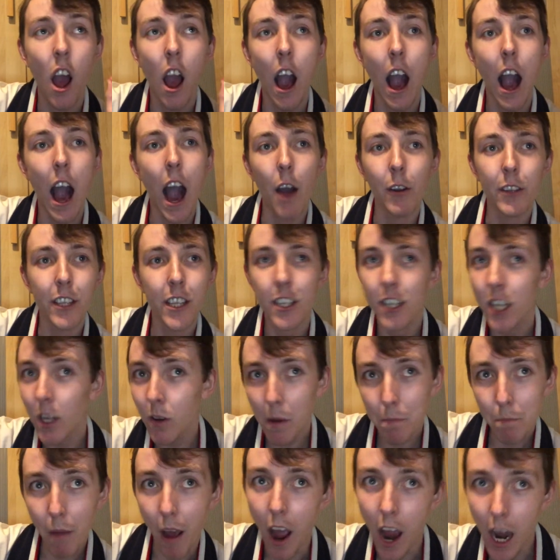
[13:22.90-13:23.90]
how did you do
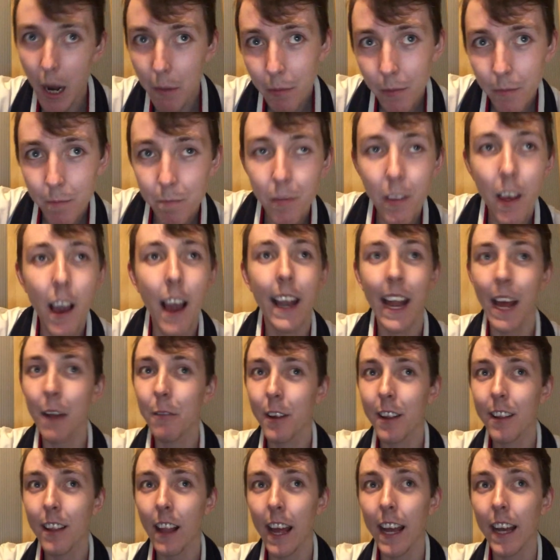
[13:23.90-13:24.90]
it, babe? And I
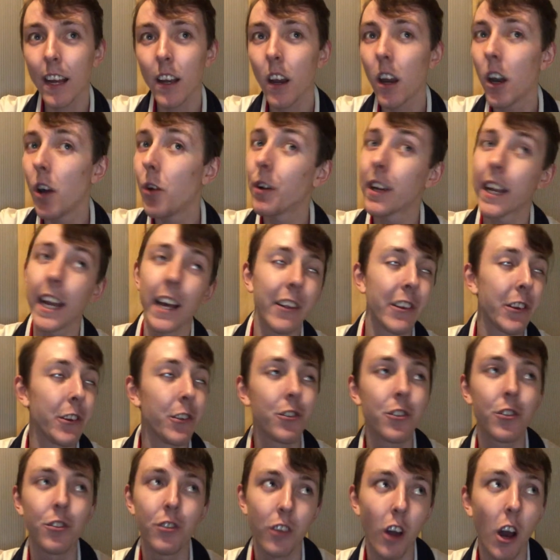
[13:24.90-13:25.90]
was like, oh, girl, you
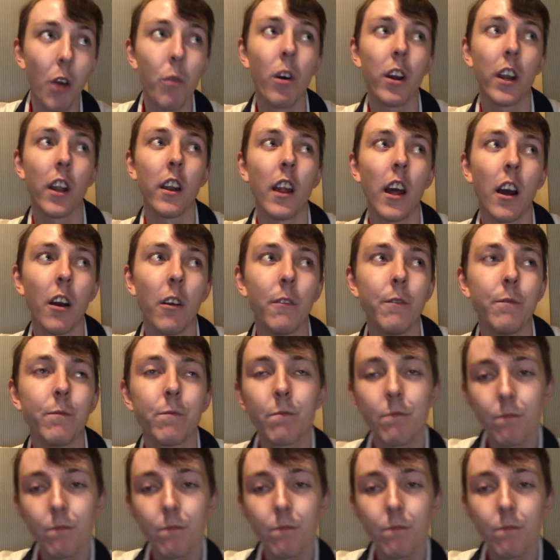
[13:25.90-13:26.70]
do not want to know.